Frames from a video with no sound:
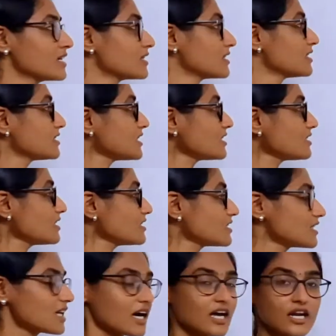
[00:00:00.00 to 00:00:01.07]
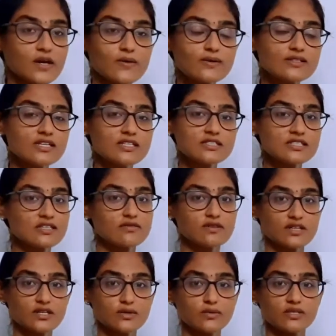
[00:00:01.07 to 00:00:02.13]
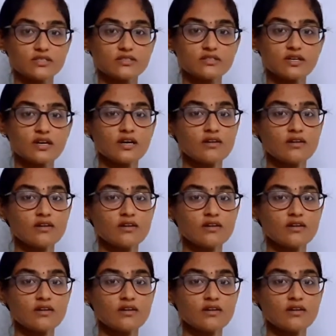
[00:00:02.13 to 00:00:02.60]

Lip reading: This is the scenario that is given to us.